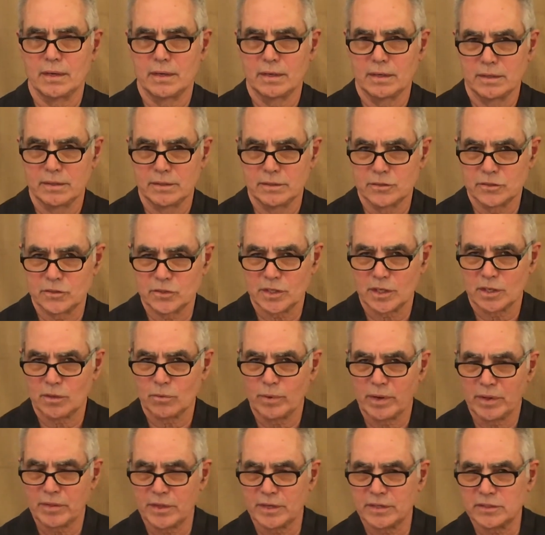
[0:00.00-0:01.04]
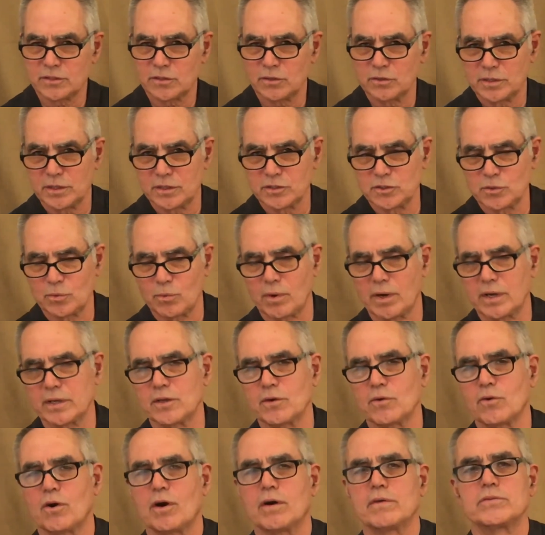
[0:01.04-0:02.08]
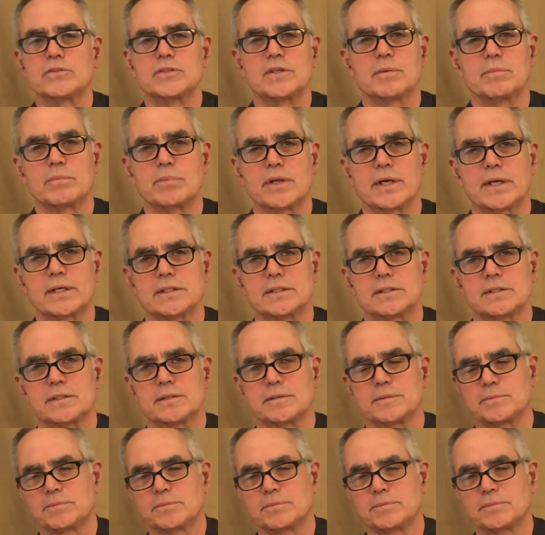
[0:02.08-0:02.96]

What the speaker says: Are you still with us, or did you wander off someplace?